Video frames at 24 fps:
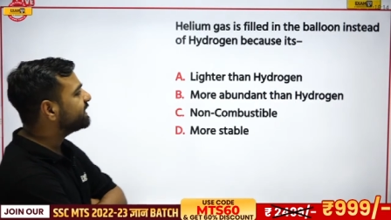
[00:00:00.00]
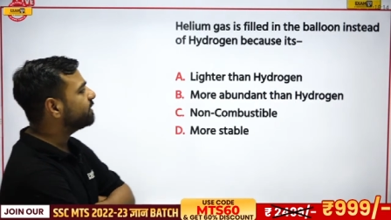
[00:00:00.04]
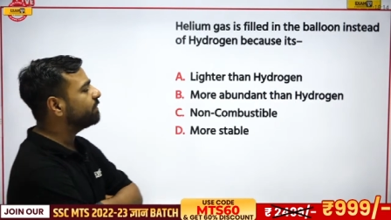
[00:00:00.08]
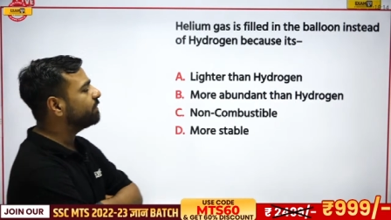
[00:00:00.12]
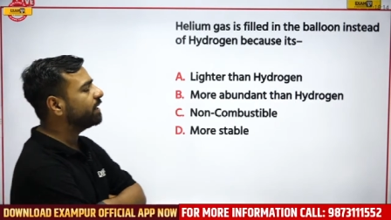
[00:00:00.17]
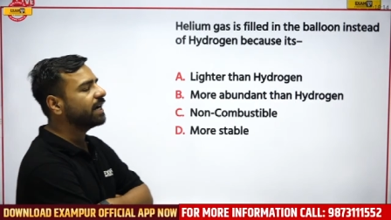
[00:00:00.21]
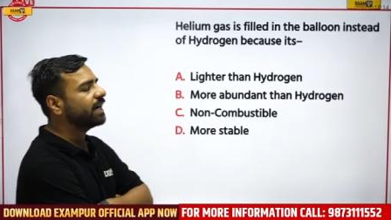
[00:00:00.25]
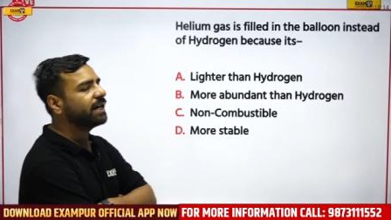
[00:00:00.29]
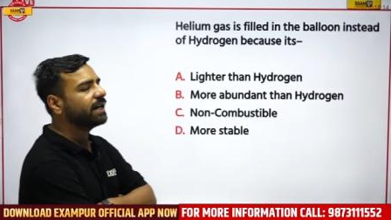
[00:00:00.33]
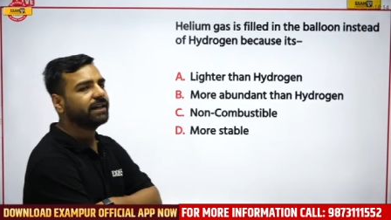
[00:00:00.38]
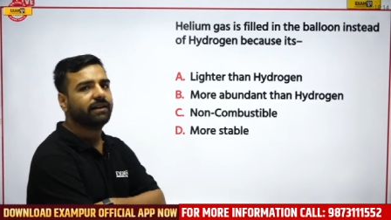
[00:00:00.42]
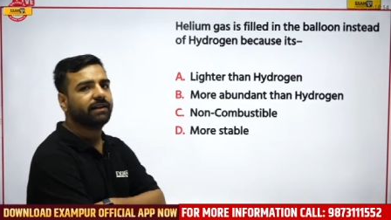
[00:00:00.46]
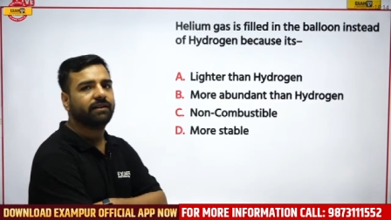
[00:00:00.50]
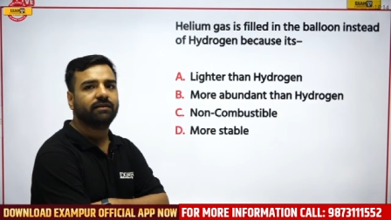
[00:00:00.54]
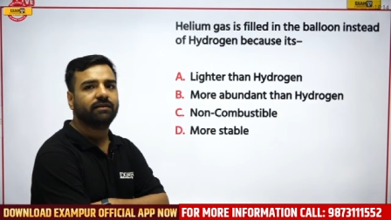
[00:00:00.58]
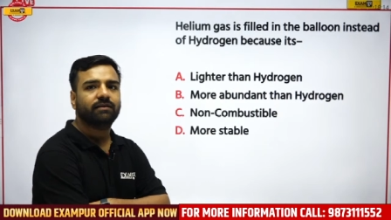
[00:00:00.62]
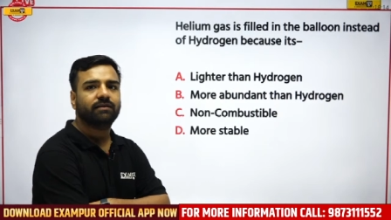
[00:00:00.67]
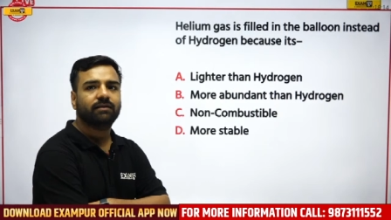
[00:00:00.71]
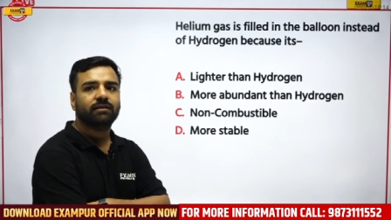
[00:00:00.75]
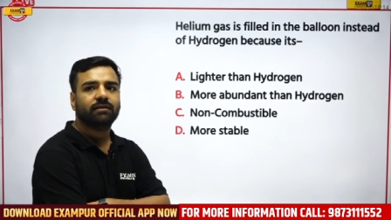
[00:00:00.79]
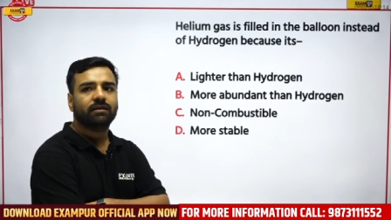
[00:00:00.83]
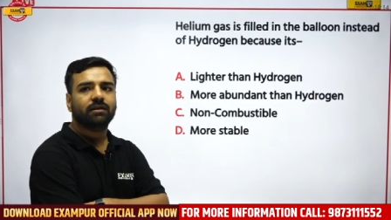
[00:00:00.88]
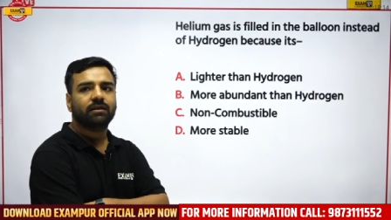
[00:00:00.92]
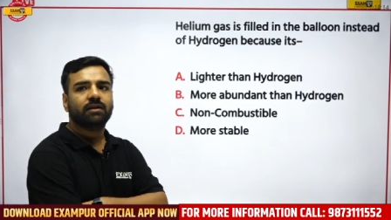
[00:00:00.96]
What's the
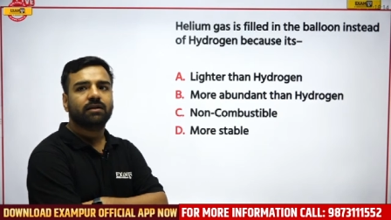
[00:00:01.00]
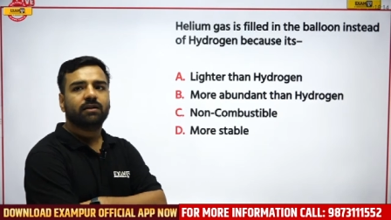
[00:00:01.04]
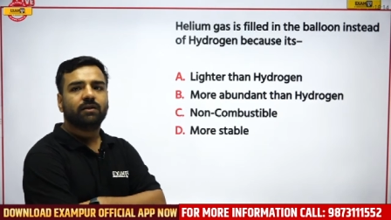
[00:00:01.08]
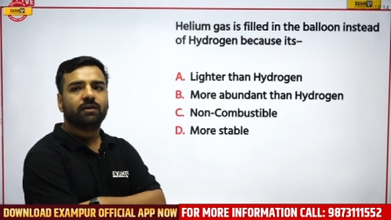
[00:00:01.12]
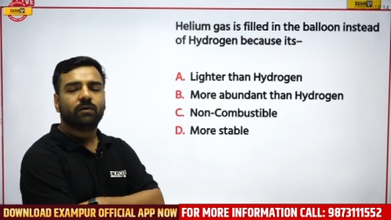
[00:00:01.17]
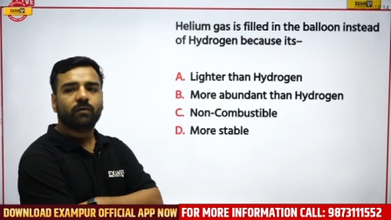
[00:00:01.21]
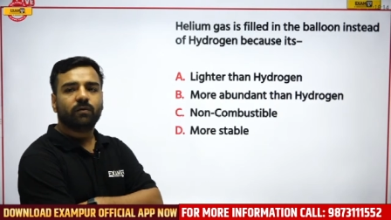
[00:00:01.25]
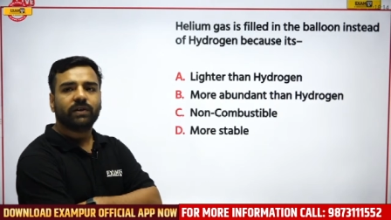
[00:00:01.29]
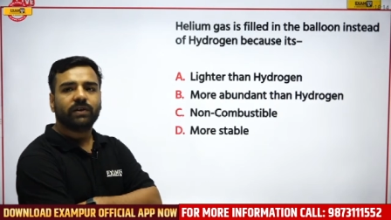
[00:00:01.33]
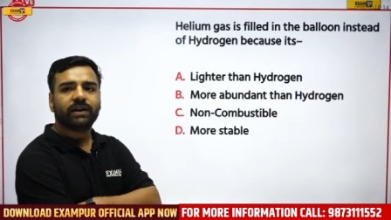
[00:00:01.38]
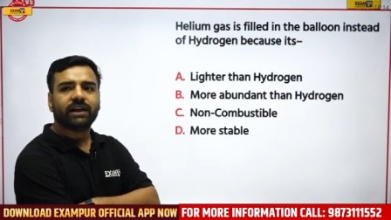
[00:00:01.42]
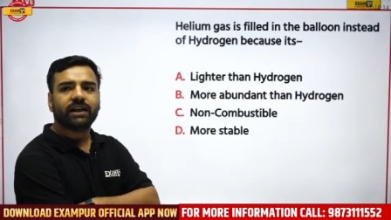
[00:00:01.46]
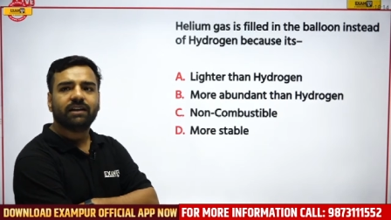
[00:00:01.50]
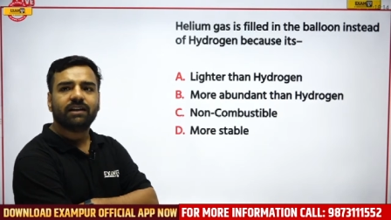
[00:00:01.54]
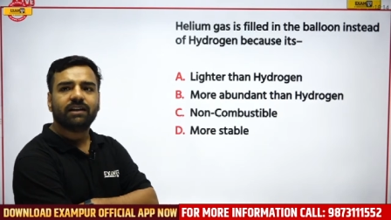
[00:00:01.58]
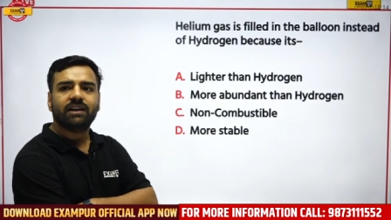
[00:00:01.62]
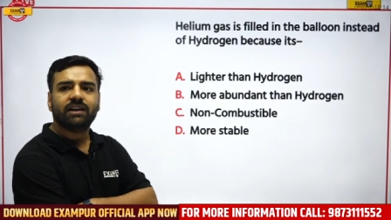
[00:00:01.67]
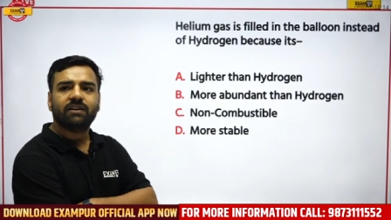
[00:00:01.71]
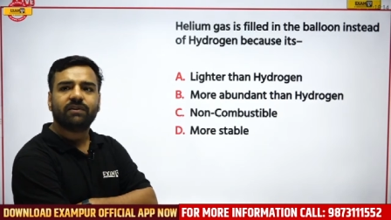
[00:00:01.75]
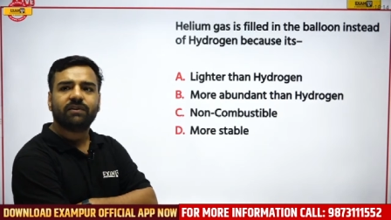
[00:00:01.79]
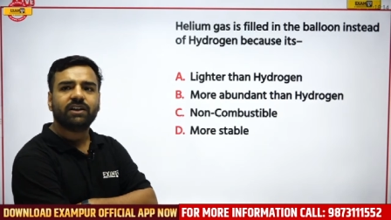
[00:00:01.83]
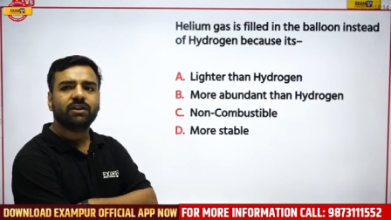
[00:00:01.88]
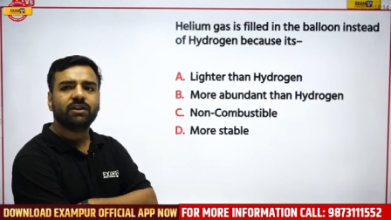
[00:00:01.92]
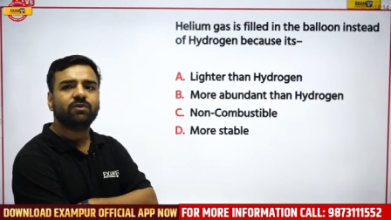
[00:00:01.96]
reason behind it?
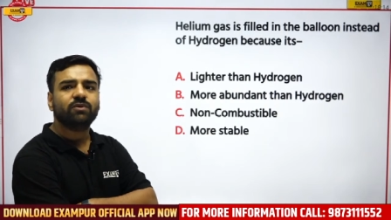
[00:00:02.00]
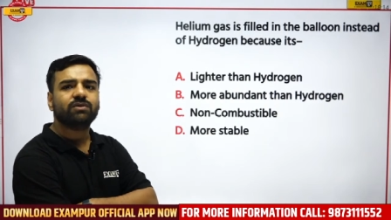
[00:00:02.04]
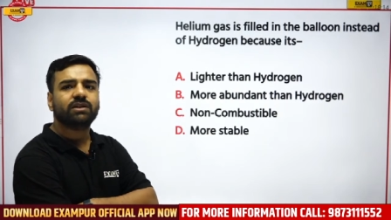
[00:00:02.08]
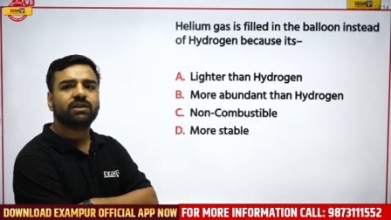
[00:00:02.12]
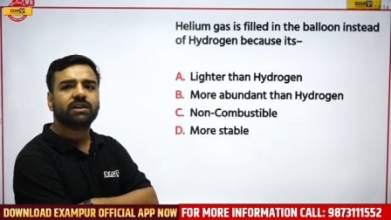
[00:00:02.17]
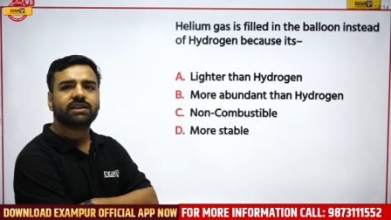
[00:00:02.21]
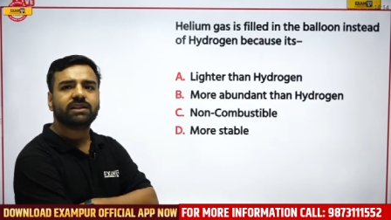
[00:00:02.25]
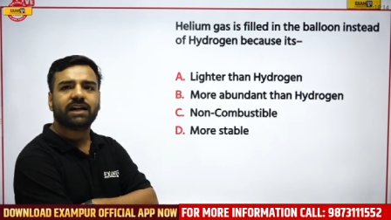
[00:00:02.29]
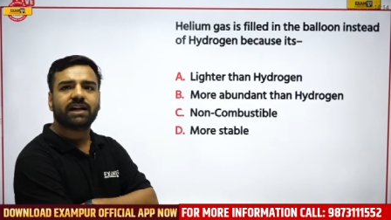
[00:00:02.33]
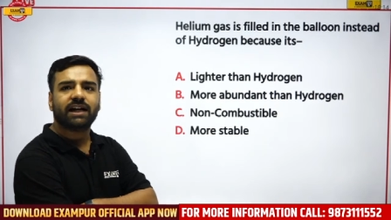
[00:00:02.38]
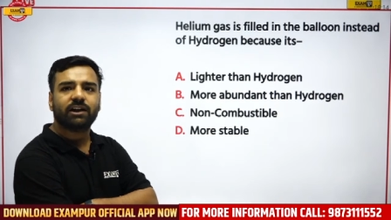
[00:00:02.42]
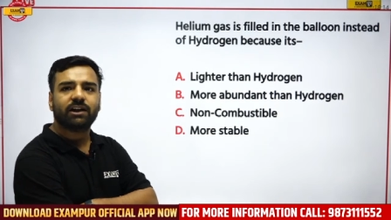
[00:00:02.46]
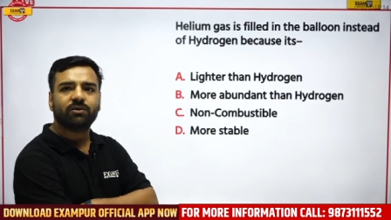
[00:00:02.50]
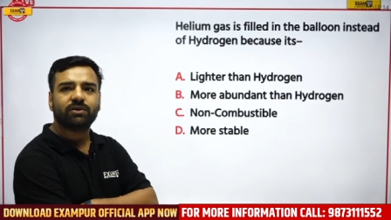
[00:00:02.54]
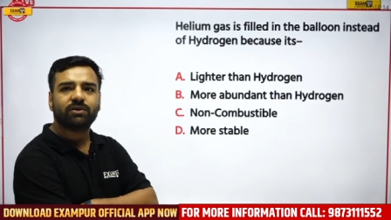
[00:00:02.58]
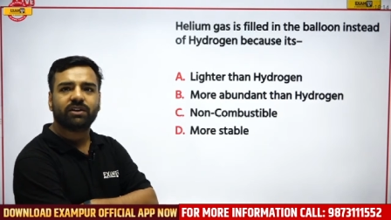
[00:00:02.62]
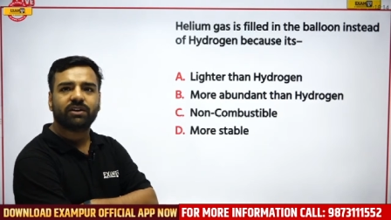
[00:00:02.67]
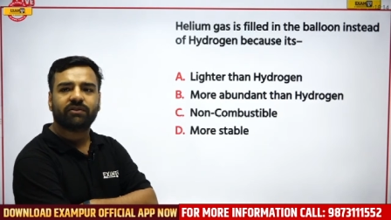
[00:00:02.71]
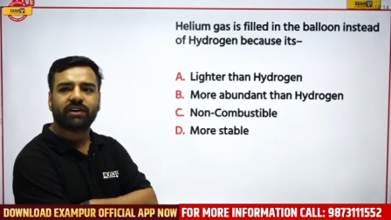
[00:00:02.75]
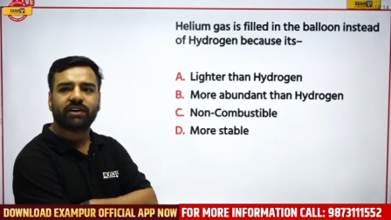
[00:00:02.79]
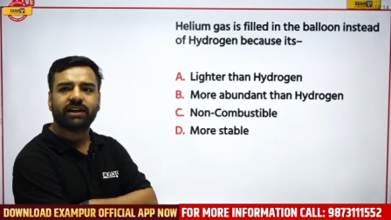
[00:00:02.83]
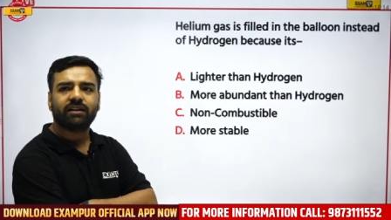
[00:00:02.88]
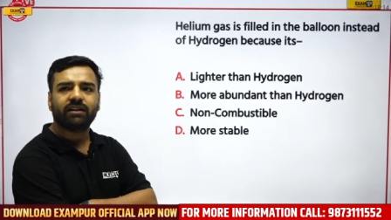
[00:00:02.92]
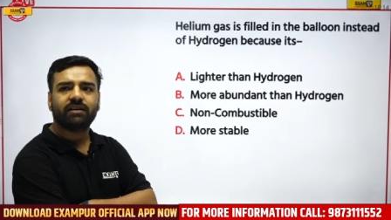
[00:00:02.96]
We can even
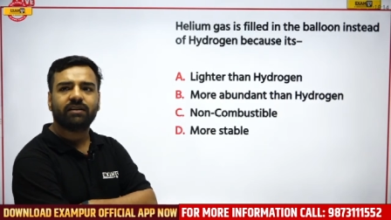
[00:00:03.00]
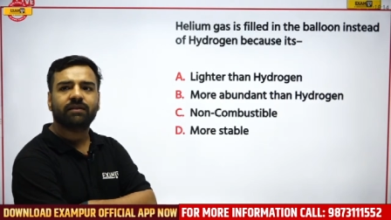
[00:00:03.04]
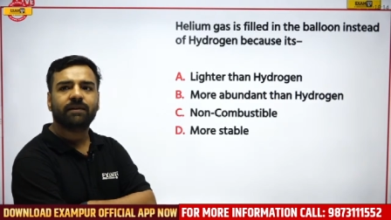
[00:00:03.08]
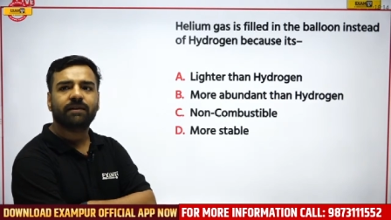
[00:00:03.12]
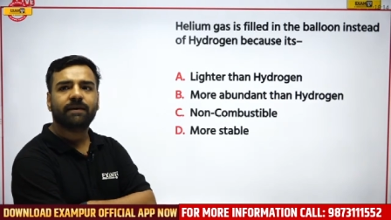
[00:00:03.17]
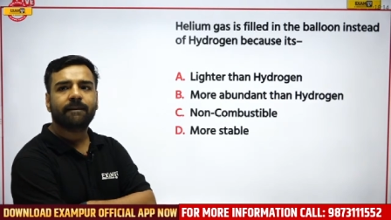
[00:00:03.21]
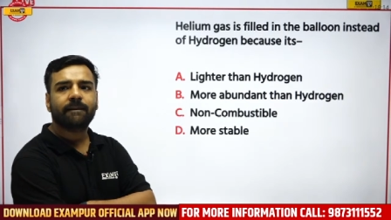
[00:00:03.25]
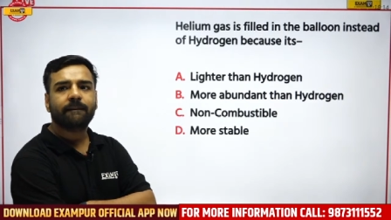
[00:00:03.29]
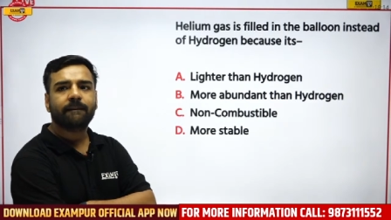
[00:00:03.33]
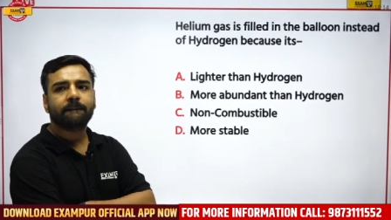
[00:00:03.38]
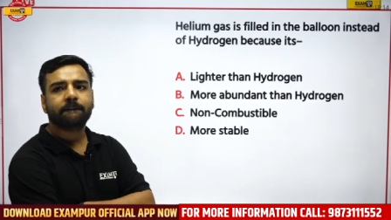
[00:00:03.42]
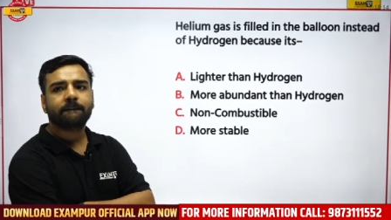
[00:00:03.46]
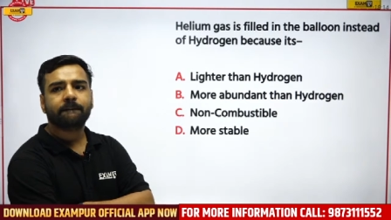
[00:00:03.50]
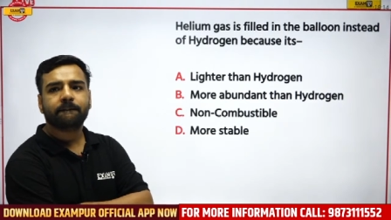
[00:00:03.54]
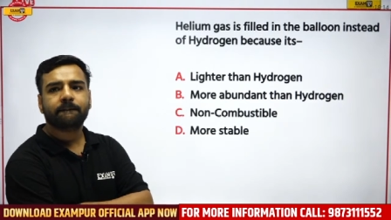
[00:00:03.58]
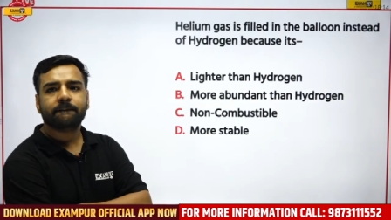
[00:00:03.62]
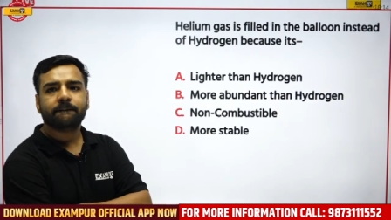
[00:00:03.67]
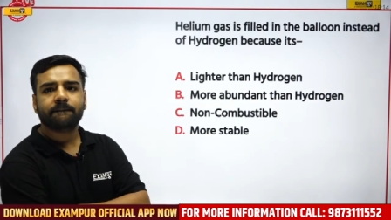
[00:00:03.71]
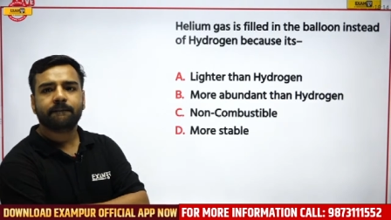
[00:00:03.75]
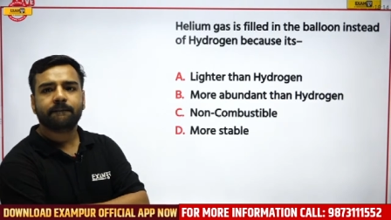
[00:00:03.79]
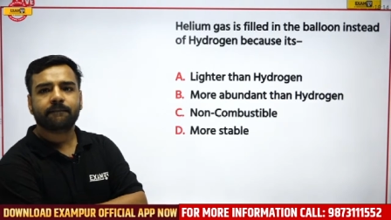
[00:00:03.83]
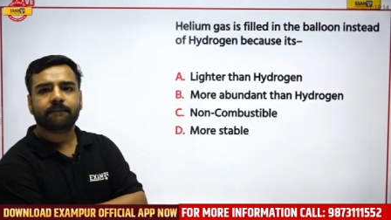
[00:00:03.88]
use this hydrogen, right?